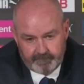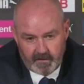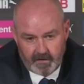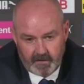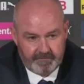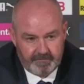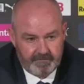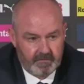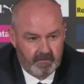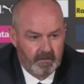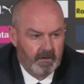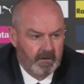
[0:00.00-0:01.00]
If
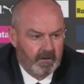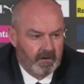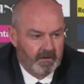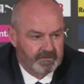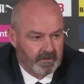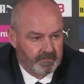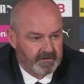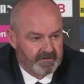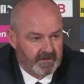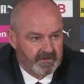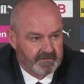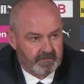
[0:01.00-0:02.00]
somebody
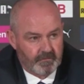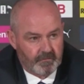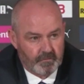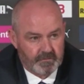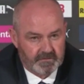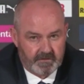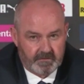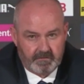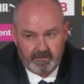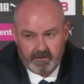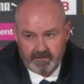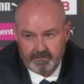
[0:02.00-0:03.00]
says the rules are
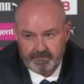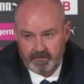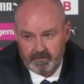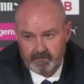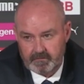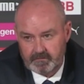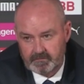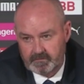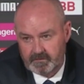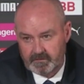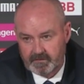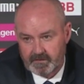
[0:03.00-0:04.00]
different
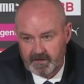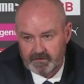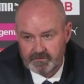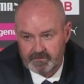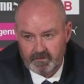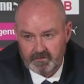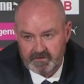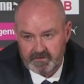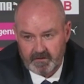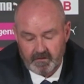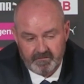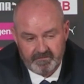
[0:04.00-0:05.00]
and the guy should have got
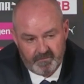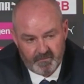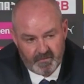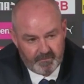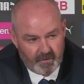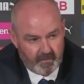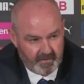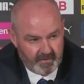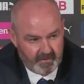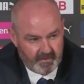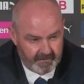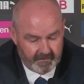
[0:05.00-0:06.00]
sent off, I'm not a big
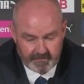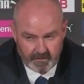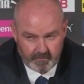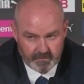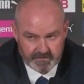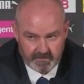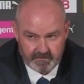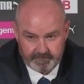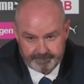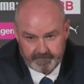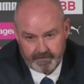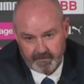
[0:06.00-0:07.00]
fan of the double.
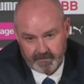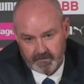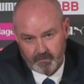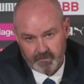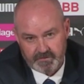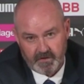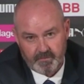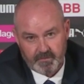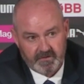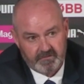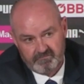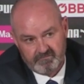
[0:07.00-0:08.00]
I think double
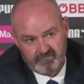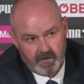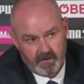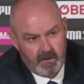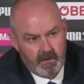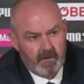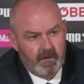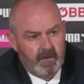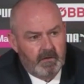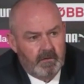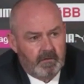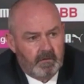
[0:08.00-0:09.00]
jeopardy
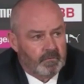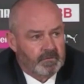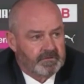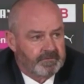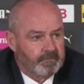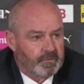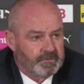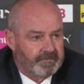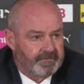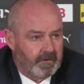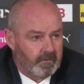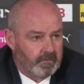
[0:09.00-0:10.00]
was a
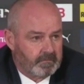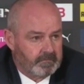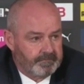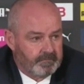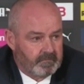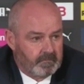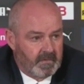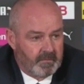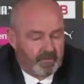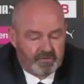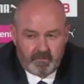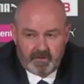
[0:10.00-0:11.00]
foul.
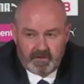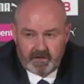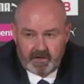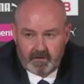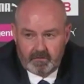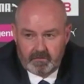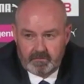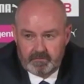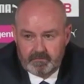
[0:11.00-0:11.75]
Maybe should have been a yellow.